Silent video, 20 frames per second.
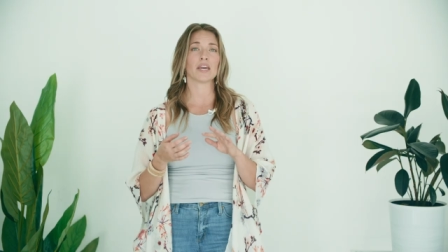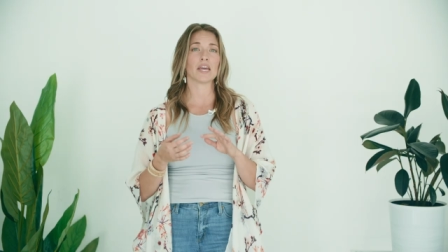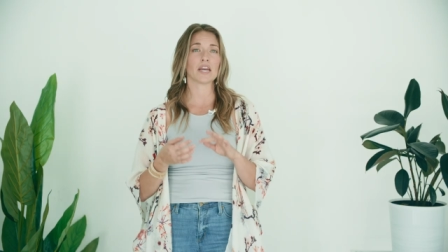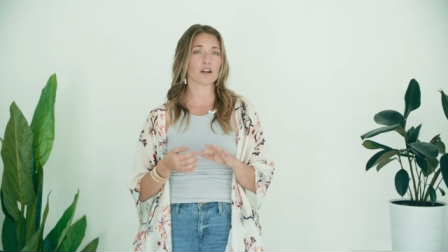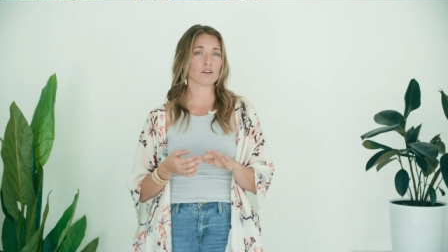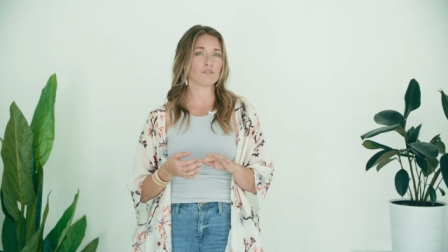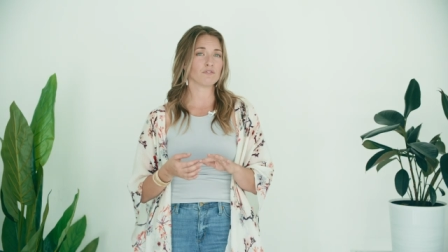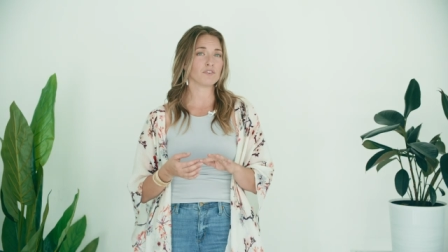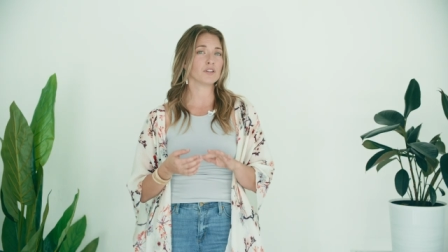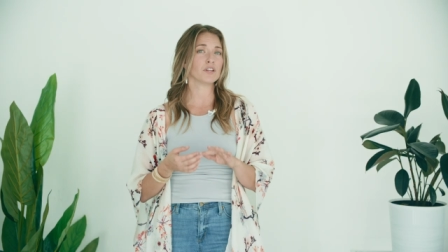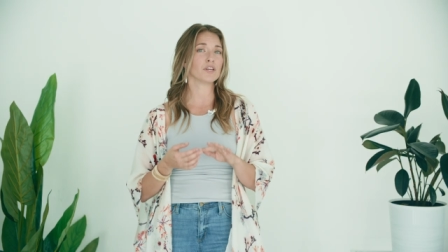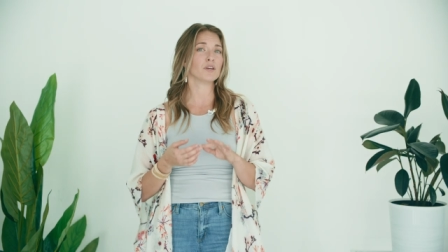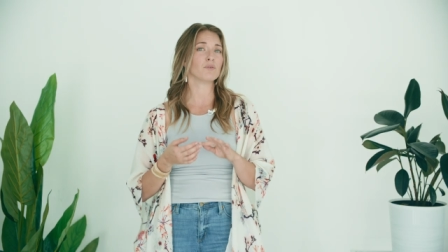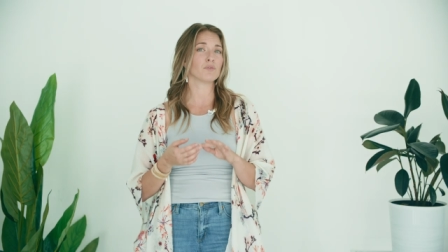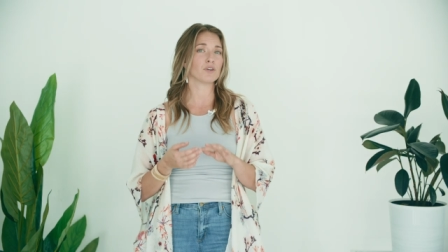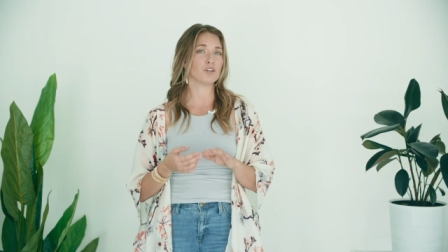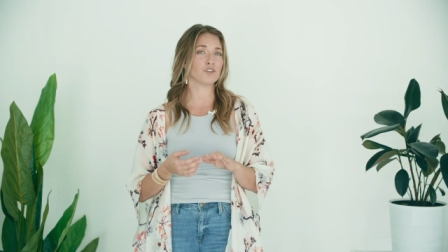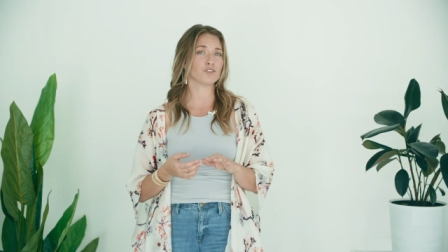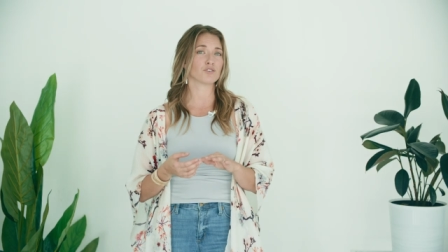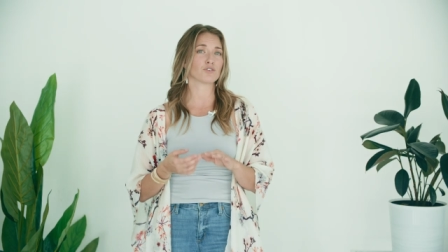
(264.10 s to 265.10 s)
carefully
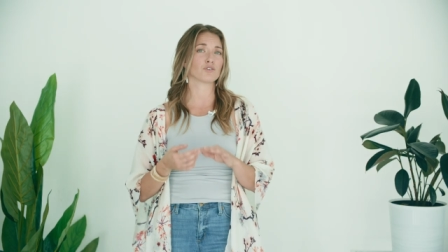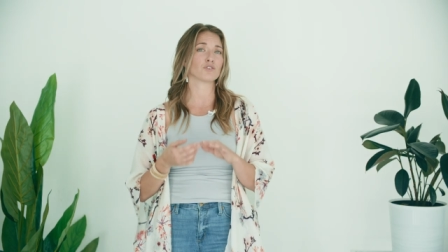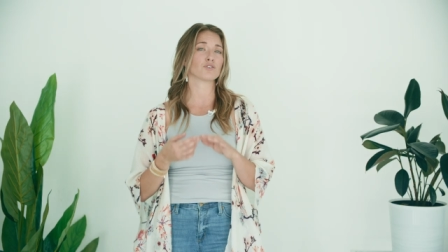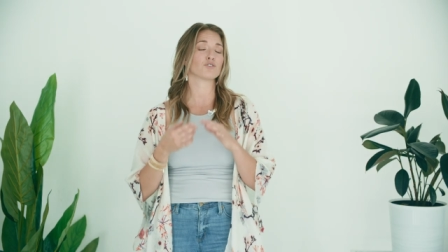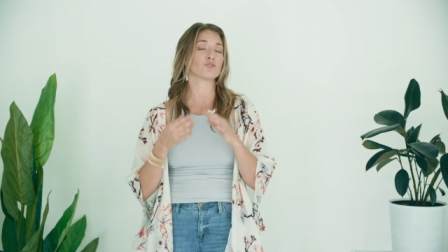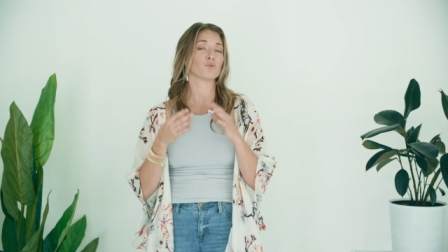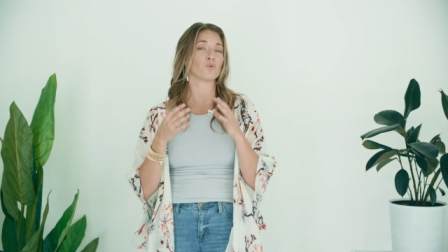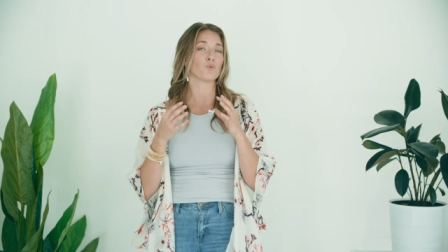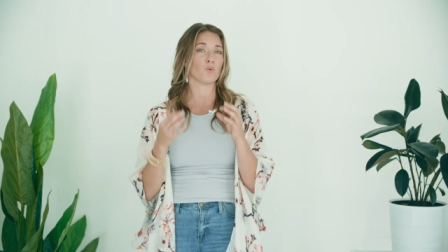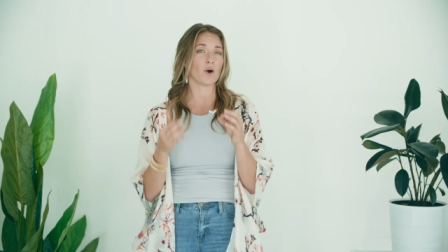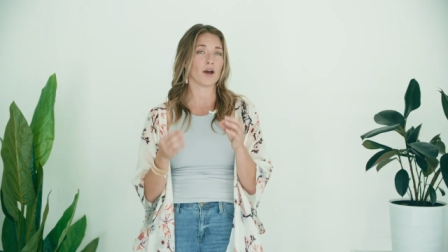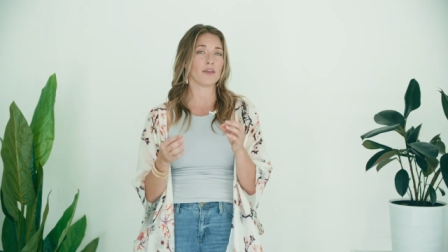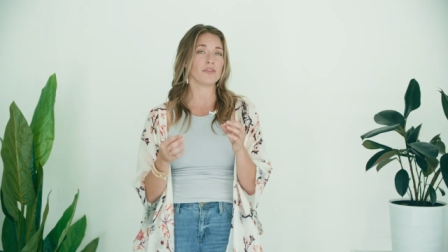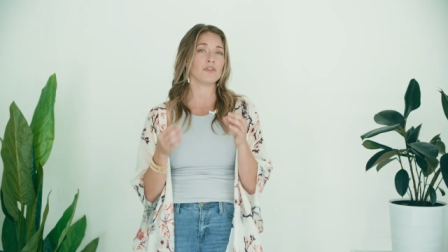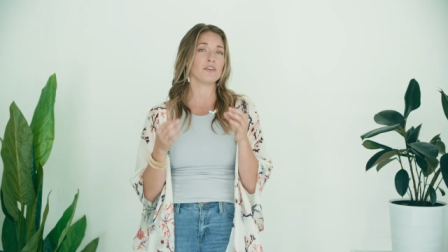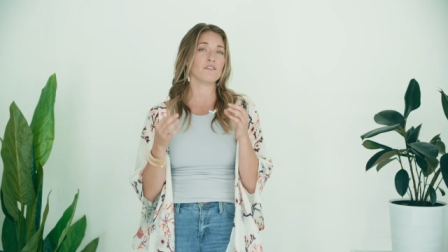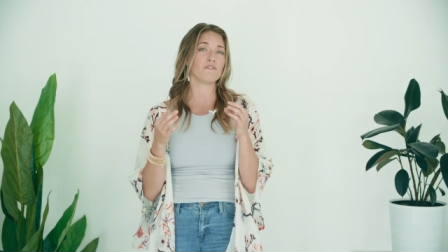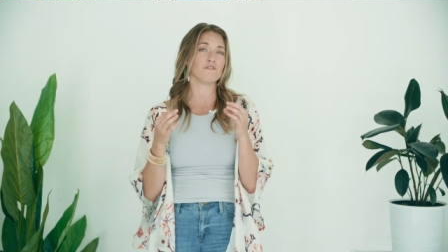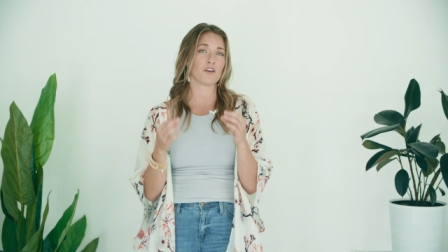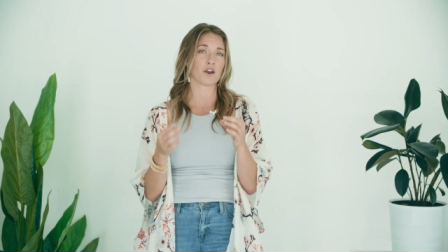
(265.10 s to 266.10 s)
research
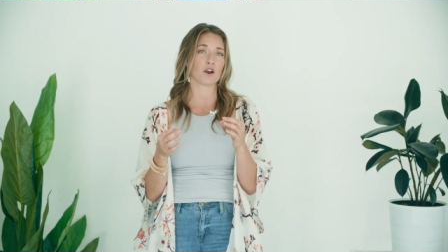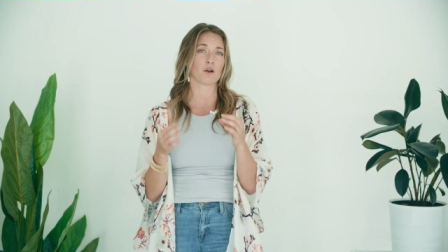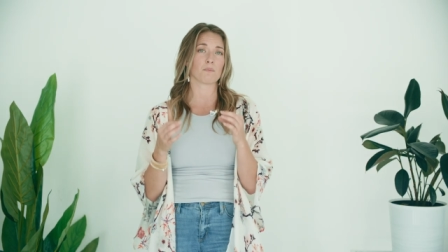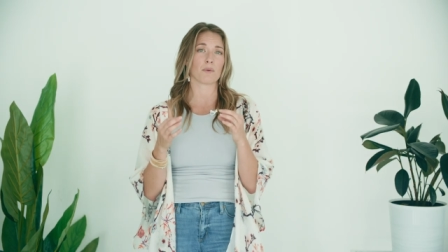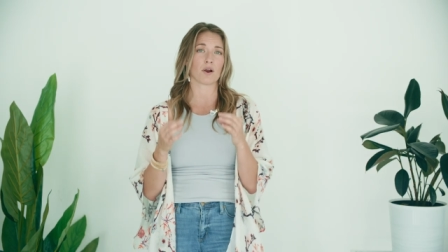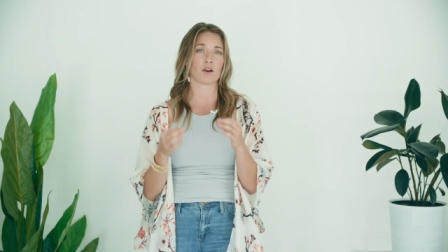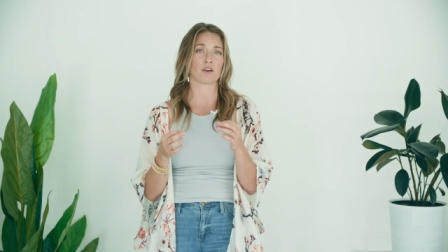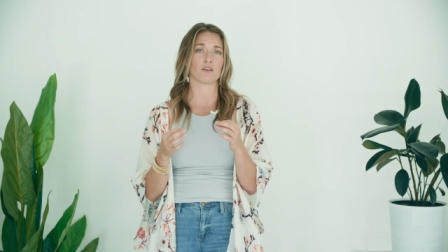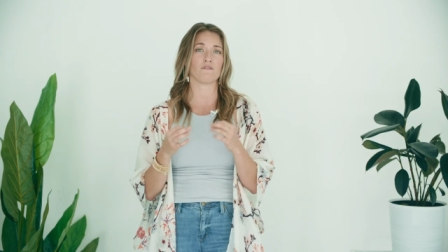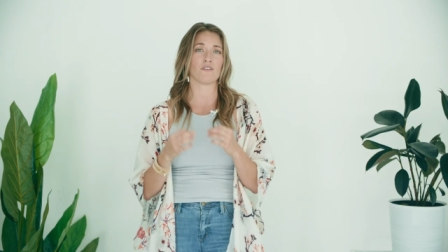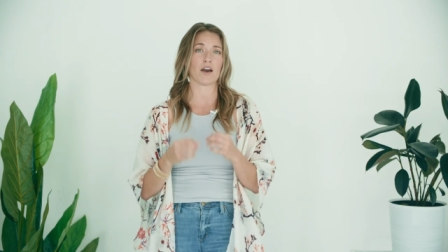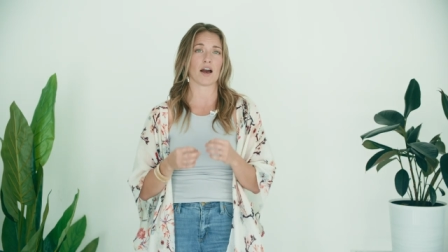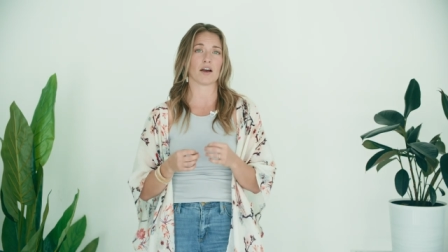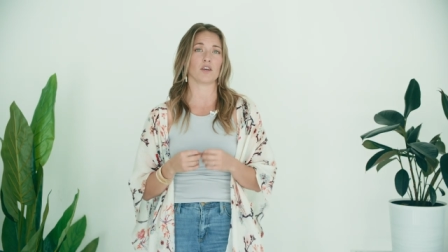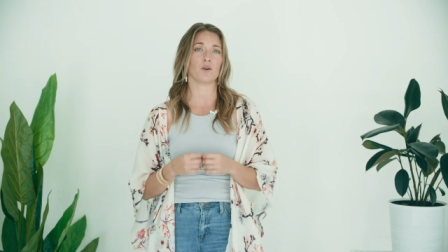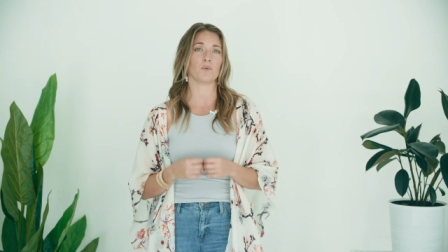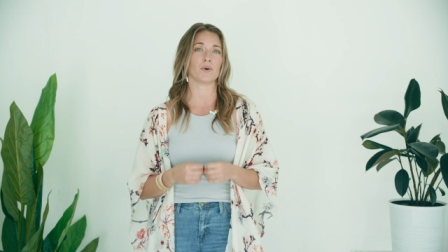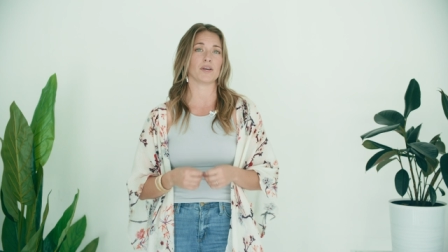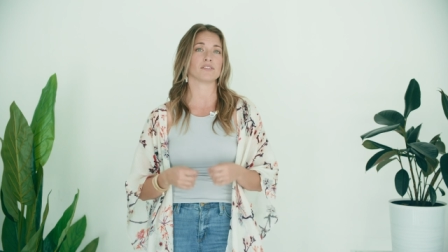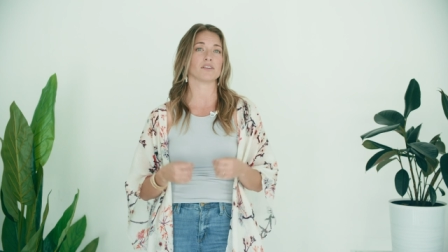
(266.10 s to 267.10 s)
what the fair market
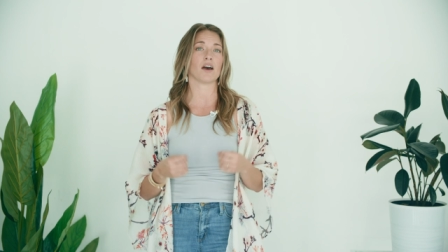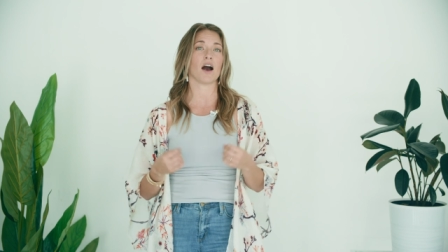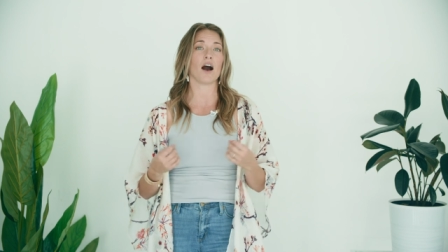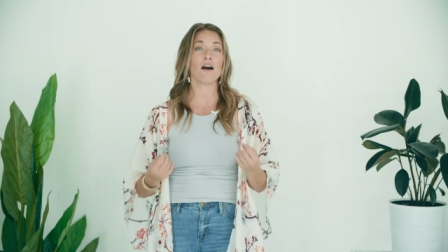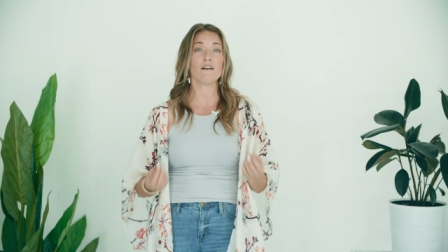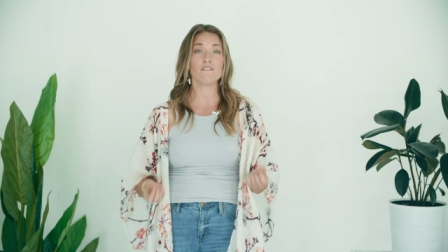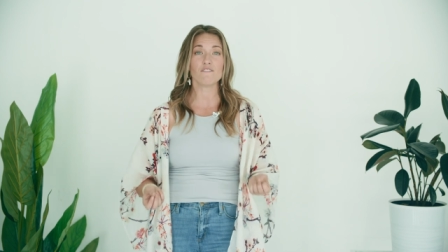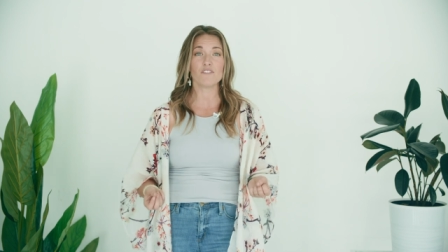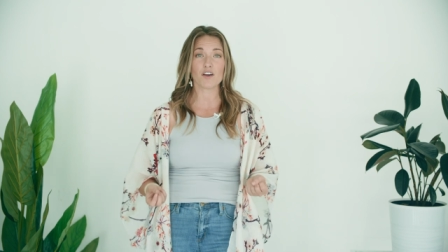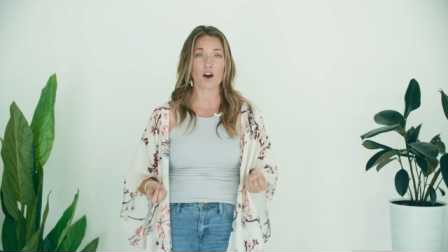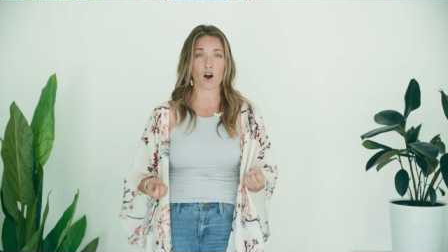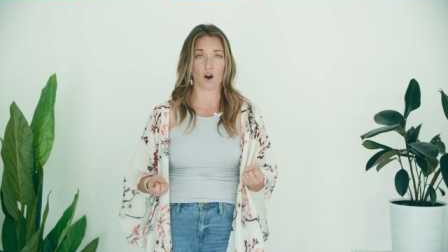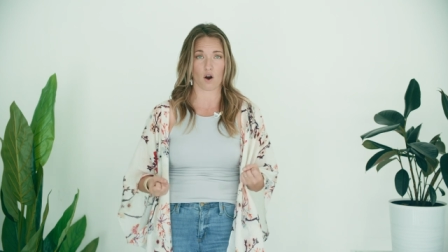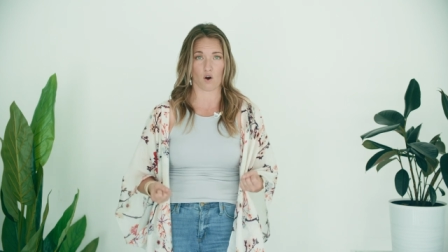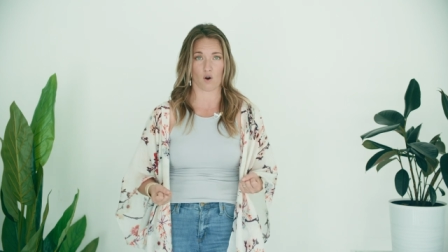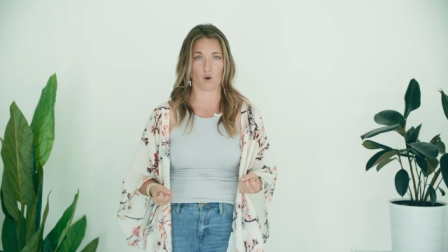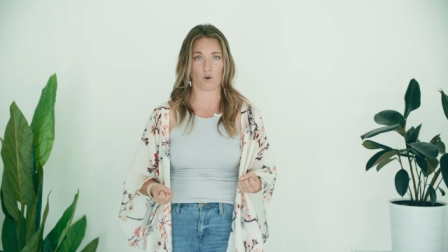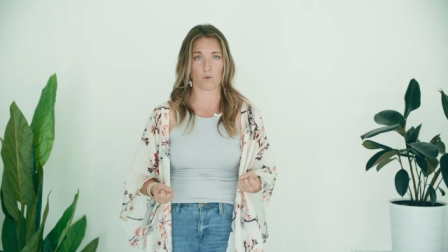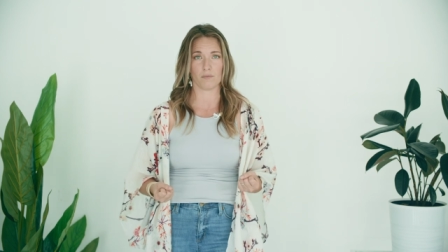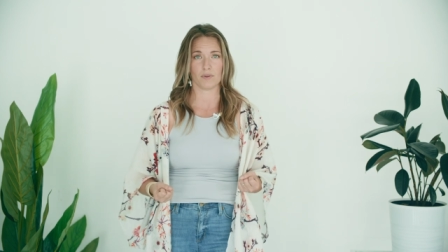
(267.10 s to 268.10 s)
value is of the
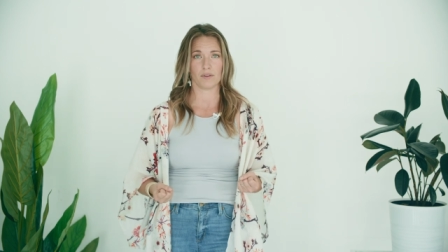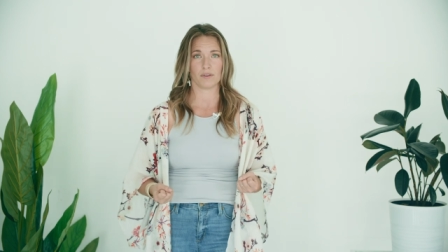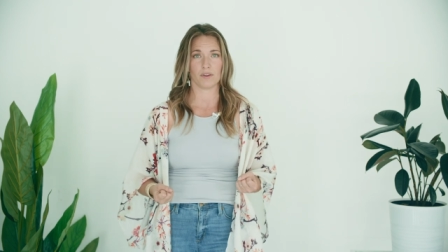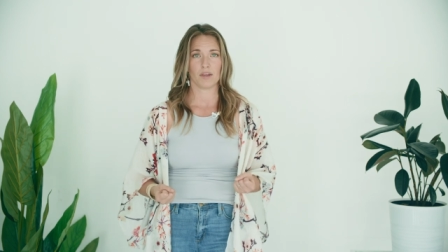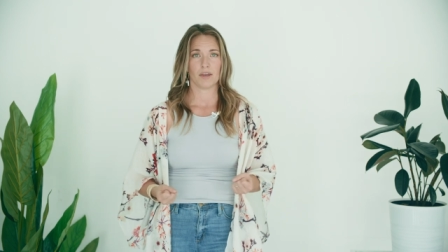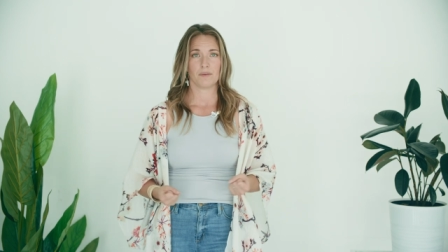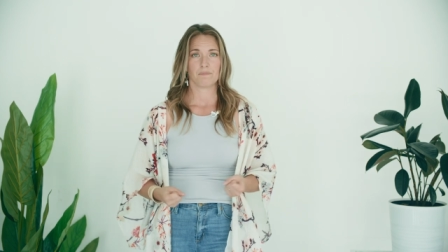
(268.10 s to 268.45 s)
home.